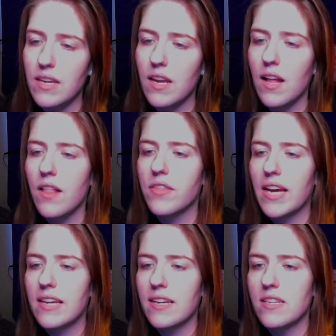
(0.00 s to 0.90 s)
that
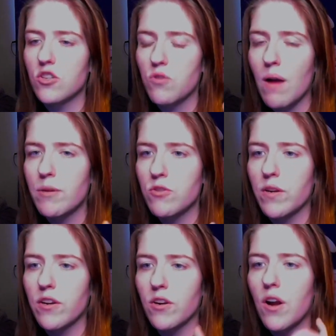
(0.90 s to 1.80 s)
his trauma
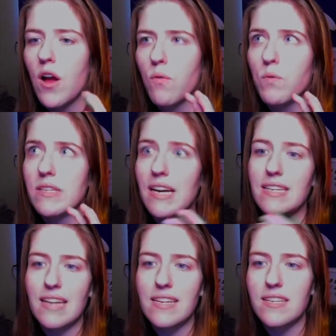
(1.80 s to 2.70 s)
trigger was
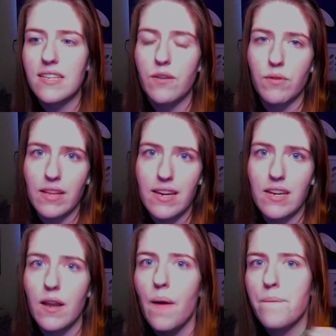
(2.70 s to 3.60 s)
identity related,
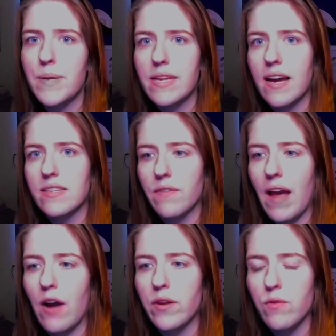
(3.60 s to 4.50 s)
because of how
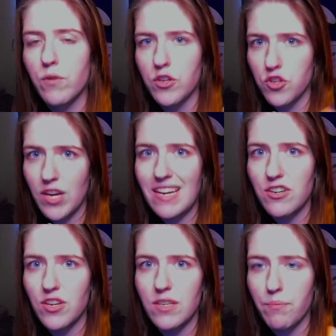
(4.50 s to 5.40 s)
he would change his
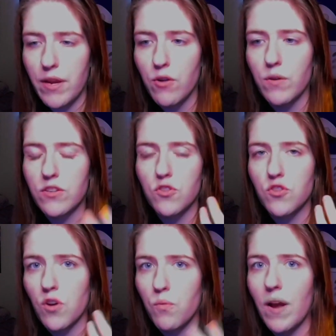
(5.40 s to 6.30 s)
appearance so
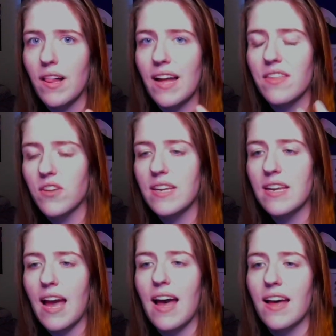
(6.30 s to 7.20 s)
well. I think he
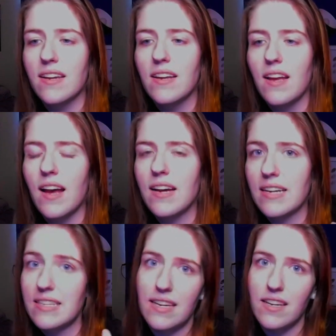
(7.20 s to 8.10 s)
had an
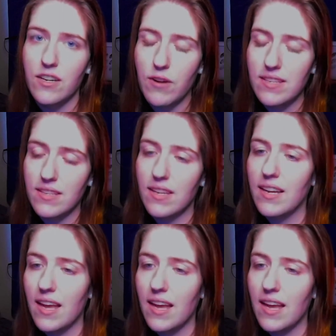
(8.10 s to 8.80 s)
identity crisis. And again,